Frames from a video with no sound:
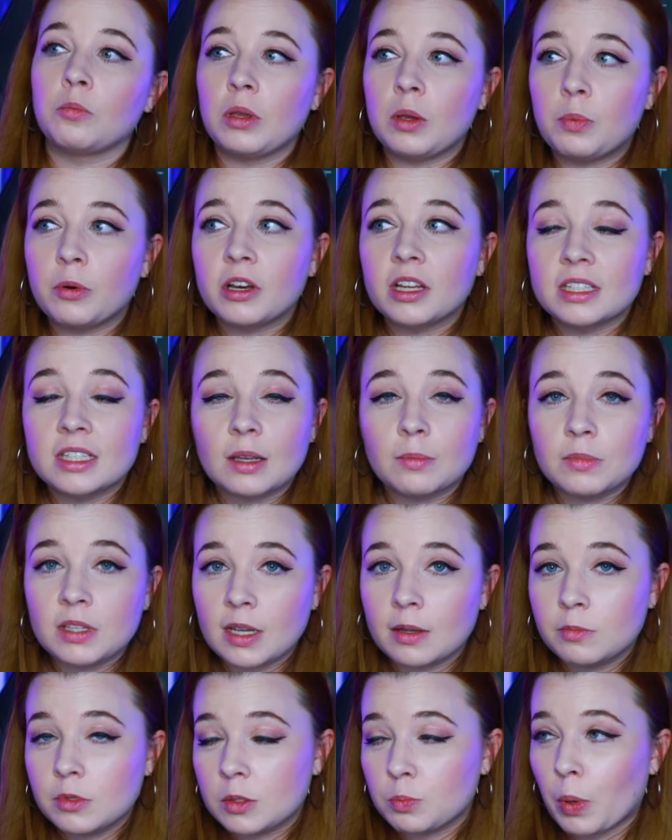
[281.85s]
People can
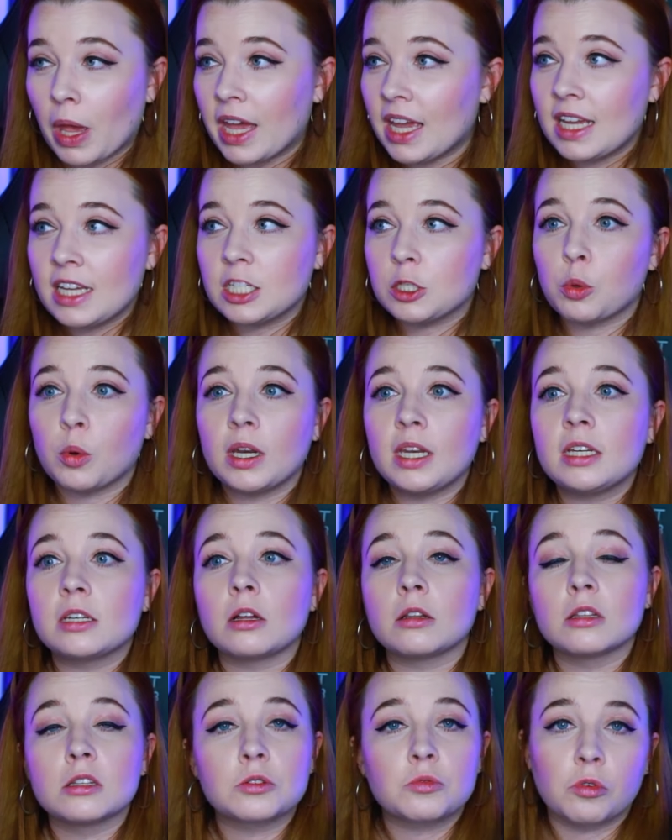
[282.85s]
sometimes pay
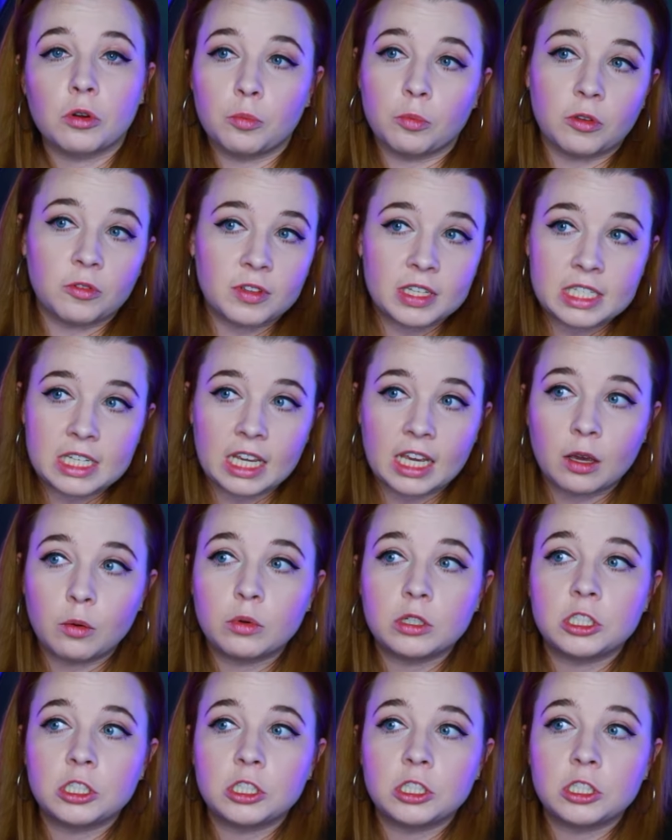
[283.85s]
$20 for a movie ticket,